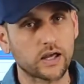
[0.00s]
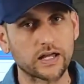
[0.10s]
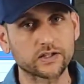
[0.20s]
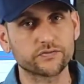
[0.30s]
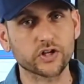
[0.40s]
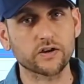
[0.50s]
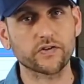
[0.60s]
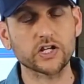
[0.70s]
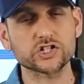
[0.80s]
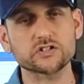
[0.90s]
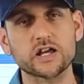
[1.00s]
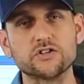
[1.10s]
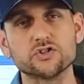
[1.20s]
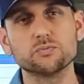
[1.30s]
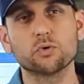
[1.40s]
at Liftoff Agent,
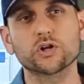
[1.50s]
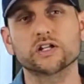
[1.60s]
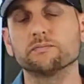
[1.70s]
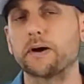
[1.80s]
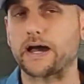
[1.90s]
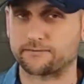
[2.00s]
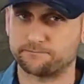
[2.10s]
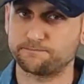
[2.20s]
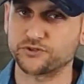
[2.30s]
and do more to give back.